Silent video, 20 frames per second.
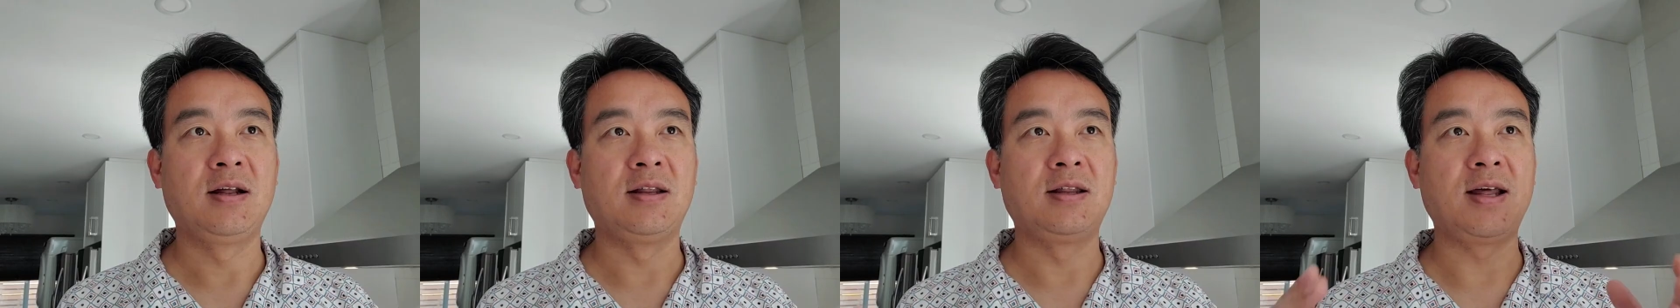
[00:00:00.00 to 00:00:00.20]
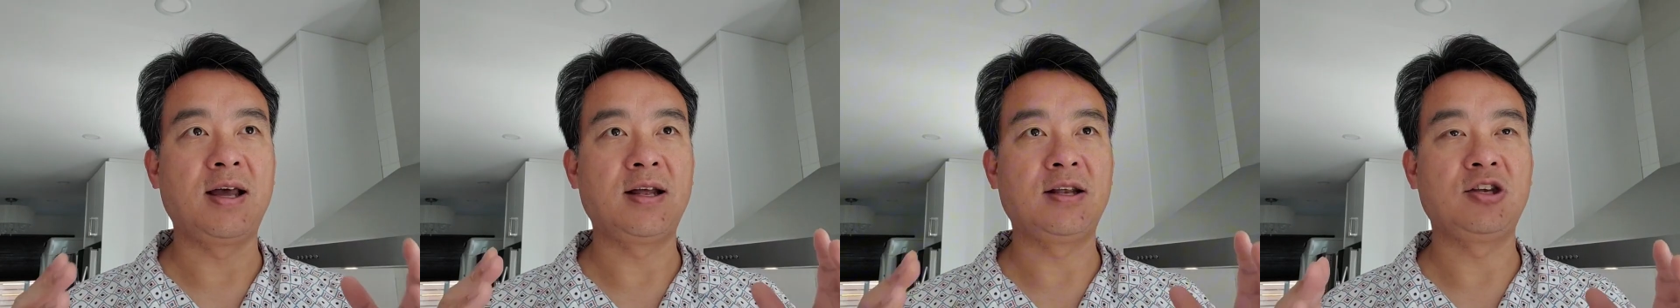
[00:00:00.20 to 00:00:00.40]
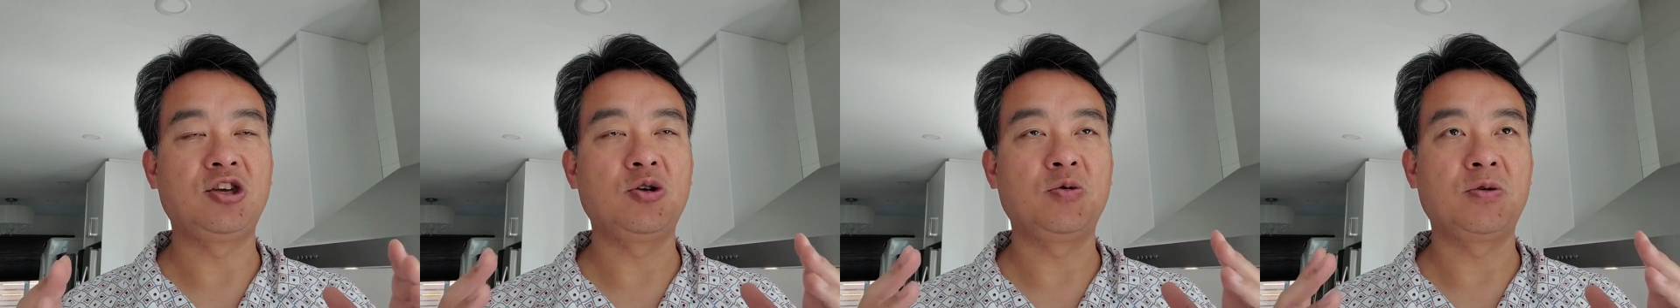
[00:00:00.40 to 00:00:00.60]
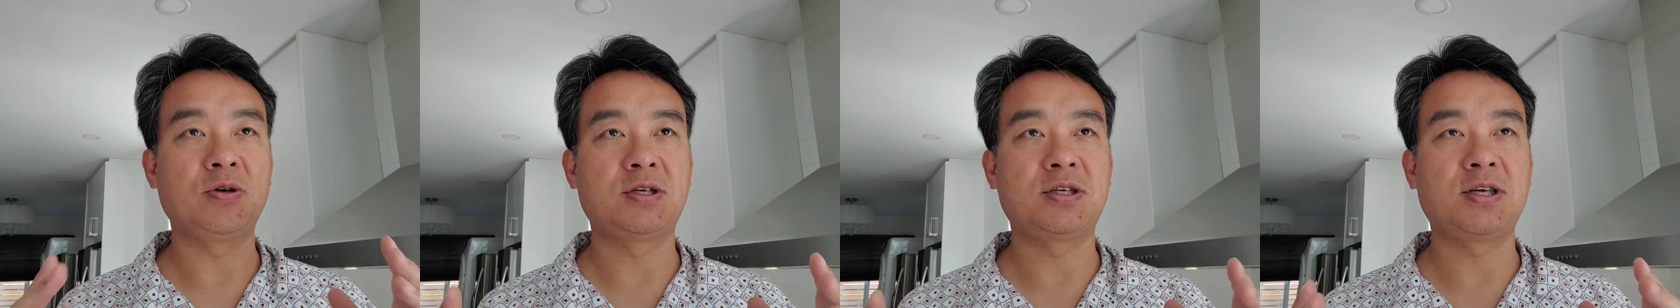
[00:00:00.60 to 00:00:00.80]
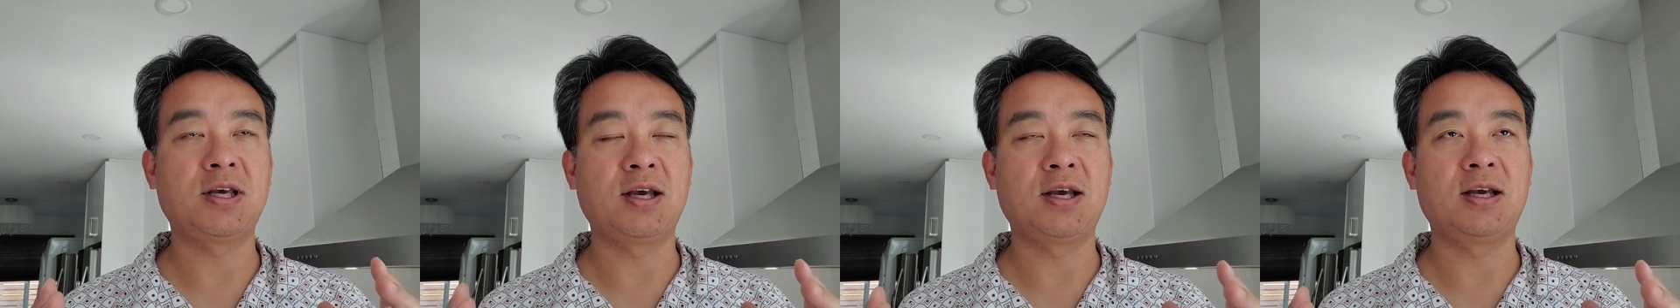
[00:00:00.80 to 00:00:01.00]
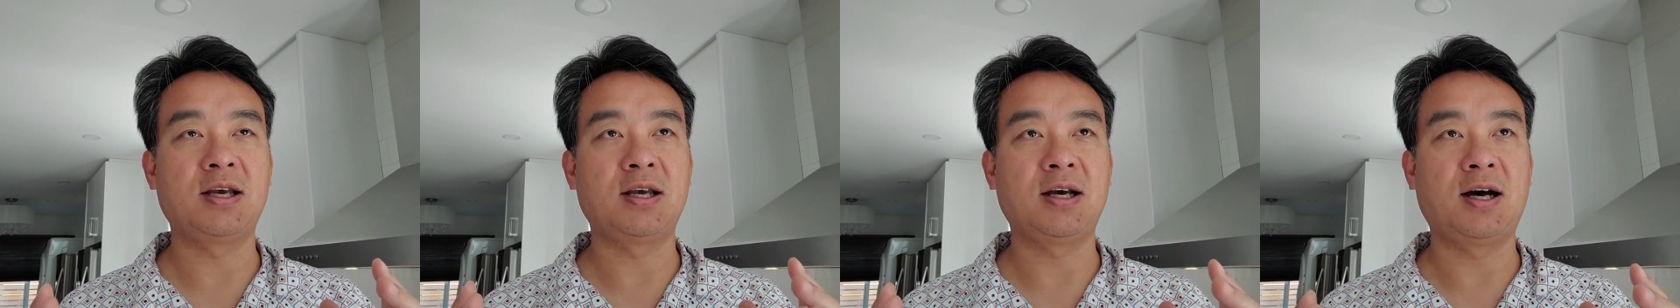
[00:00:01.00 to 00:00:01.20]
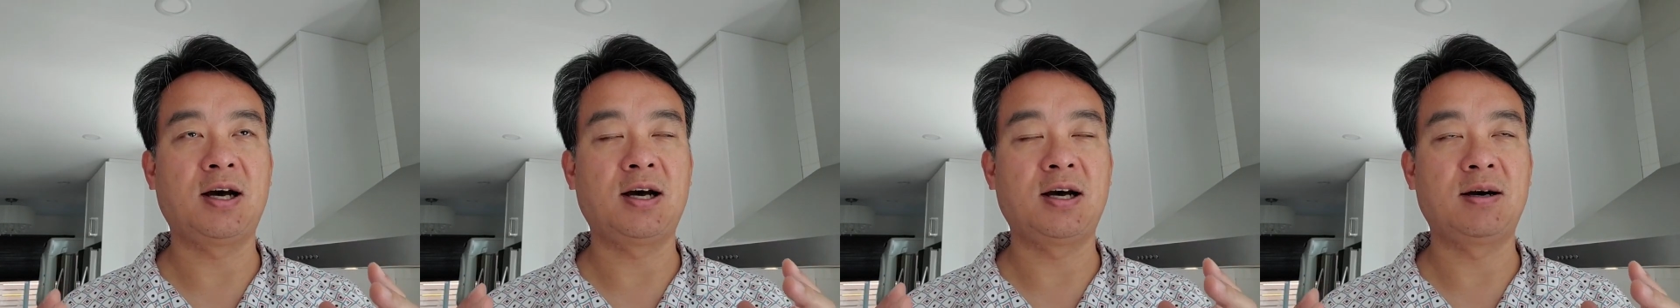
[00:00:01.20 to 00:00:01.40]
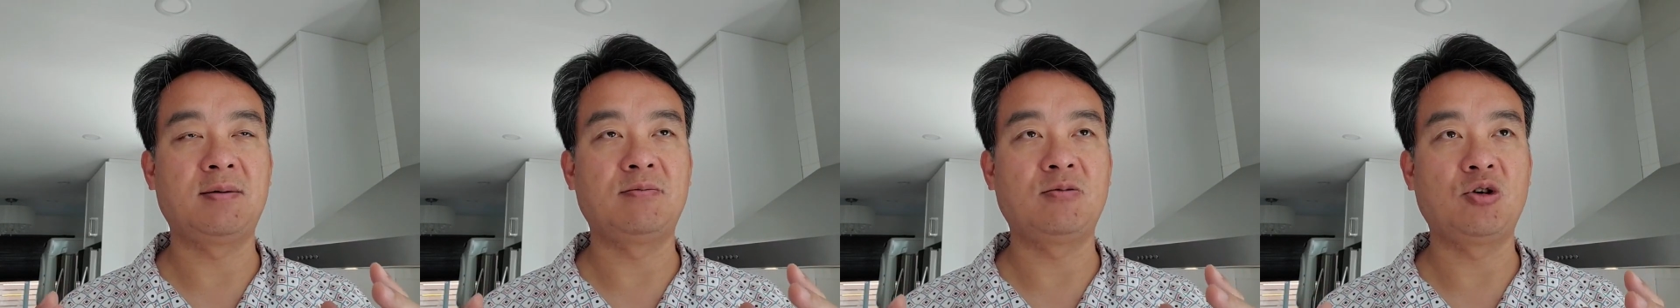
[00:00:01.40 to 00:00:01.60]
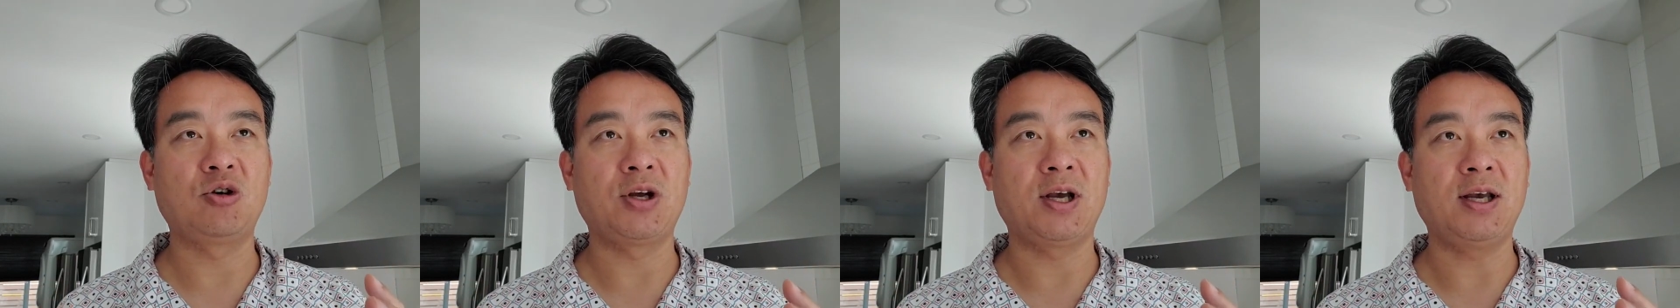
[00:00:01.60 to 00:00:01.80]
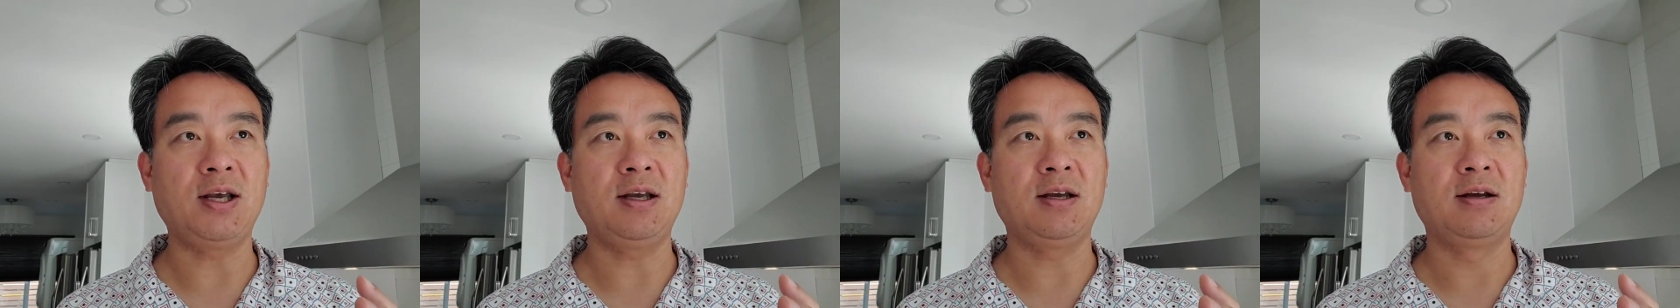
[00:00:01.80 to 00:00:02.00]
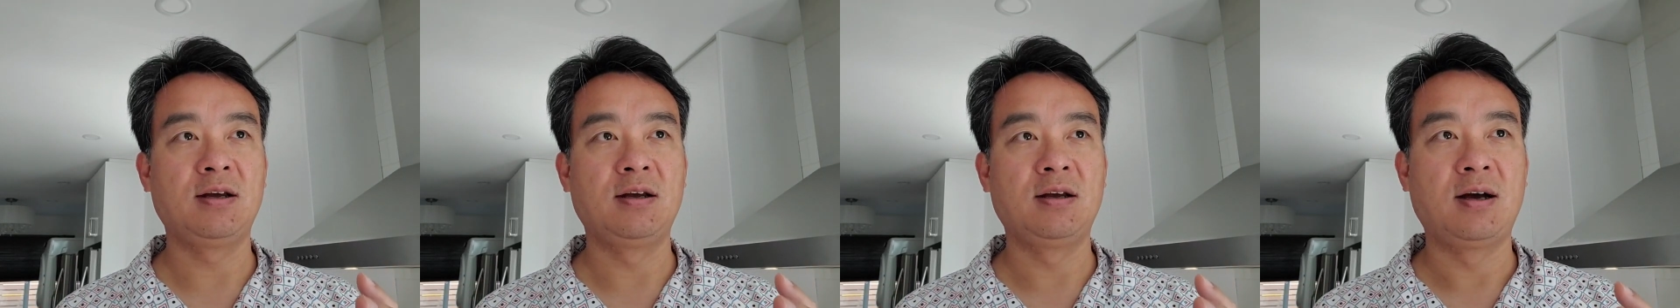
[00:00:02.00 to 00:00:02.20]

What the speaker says: Then you would say, okay,